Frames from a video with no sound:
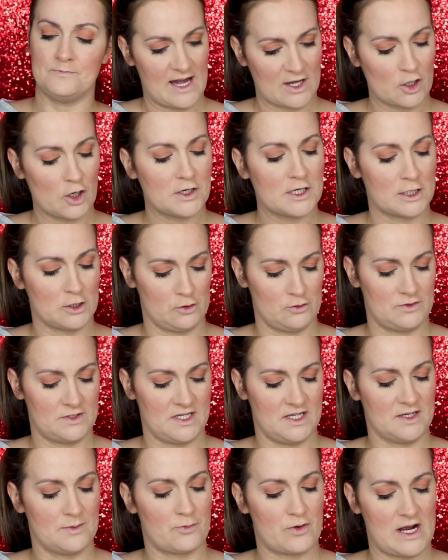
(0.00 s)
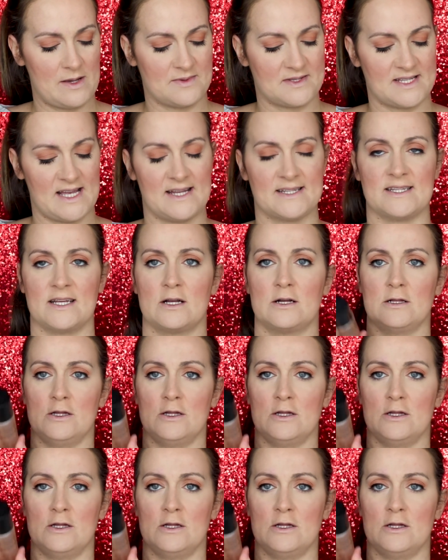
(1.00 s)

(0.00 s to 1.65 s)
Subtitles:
Iconic London Prep Set and